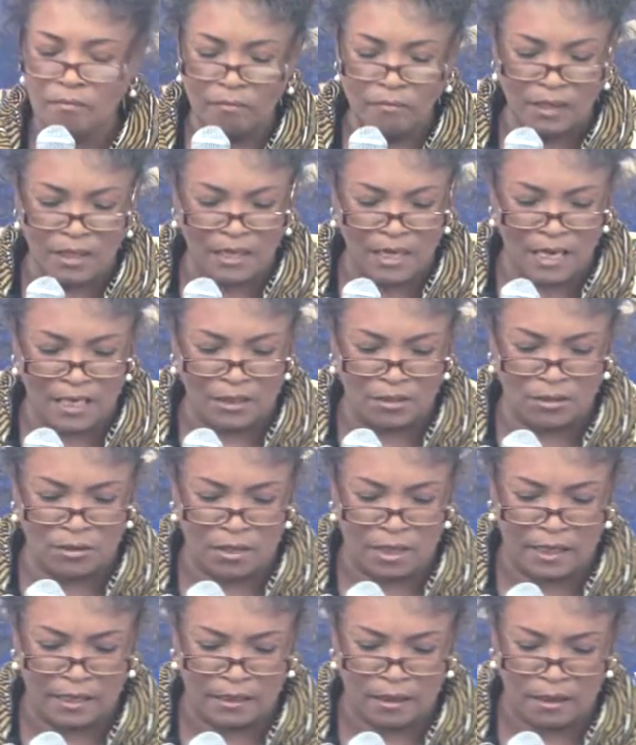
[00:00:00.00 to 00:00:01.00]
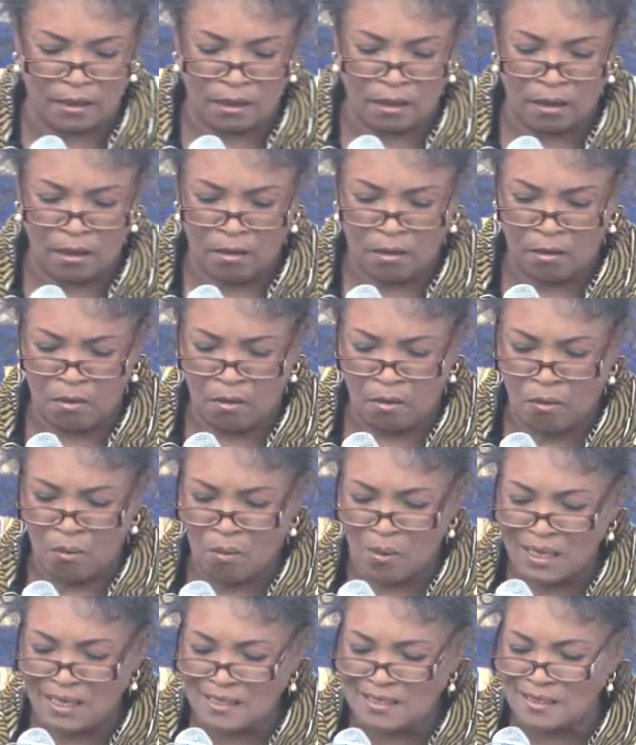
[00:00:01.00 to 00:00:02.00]
And I thought,
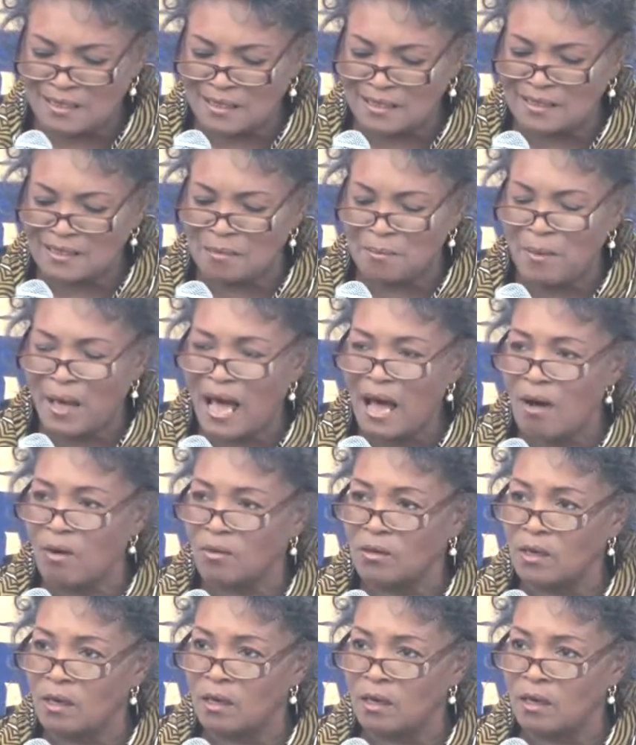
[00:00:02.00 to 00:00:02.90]
what is this about?